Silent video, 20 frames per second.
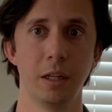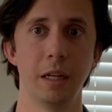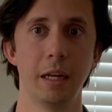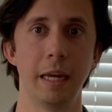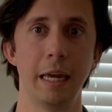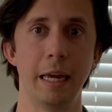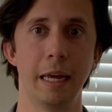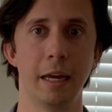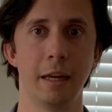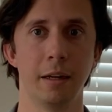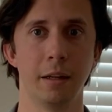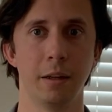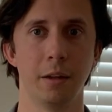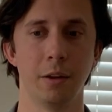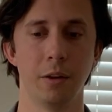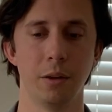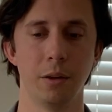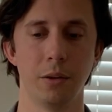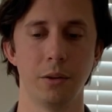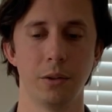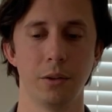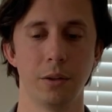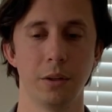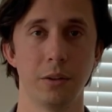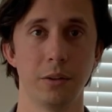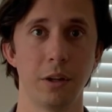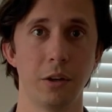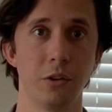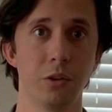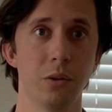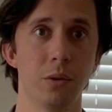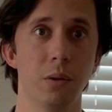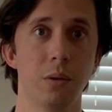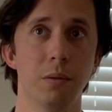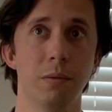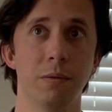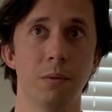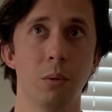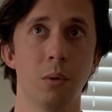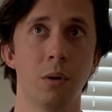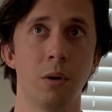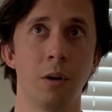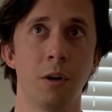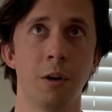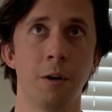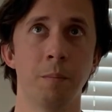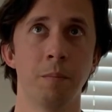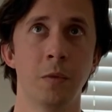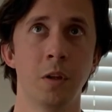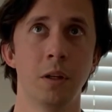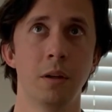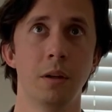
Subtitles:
and is essential for